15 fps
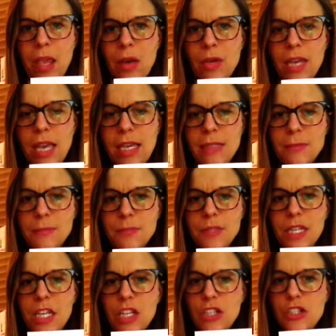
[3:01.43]
Okay?
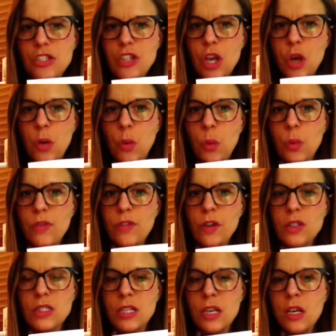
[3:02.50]
So we've
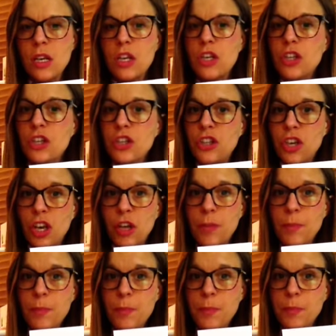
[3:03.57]
got a Y,
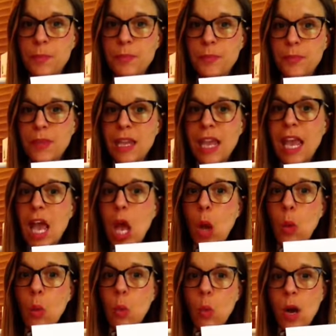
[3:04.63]
a
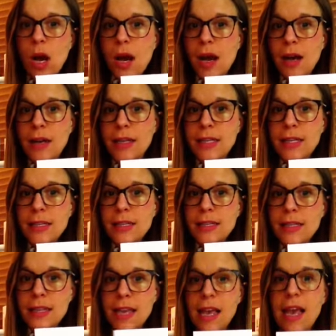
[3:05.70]
Y,
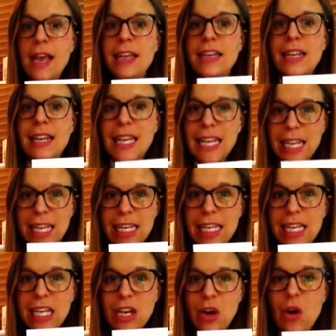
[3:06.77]
an I,
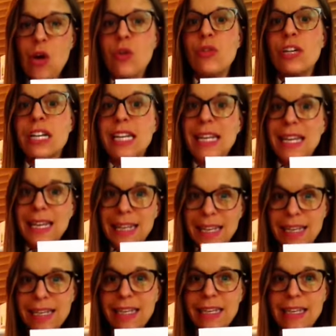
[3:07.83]
or an
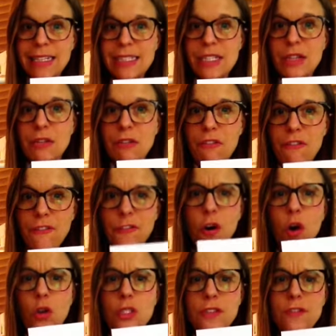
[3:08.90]
E. So there are
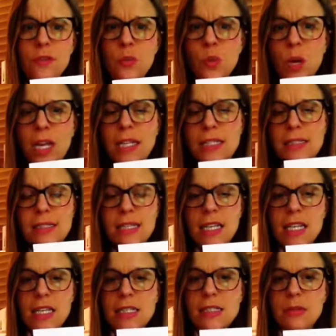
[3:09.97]
4 different ways.
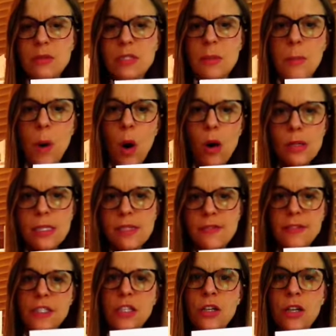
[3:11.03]
So I want you to pause the
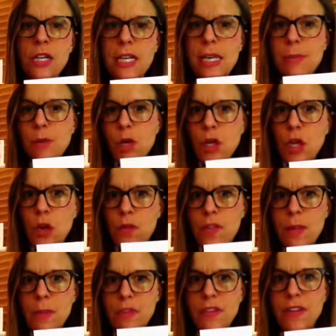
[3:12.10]
video and keep going over
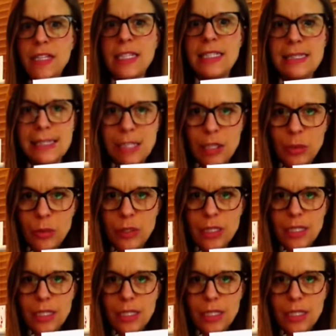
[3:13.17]
them if you need to.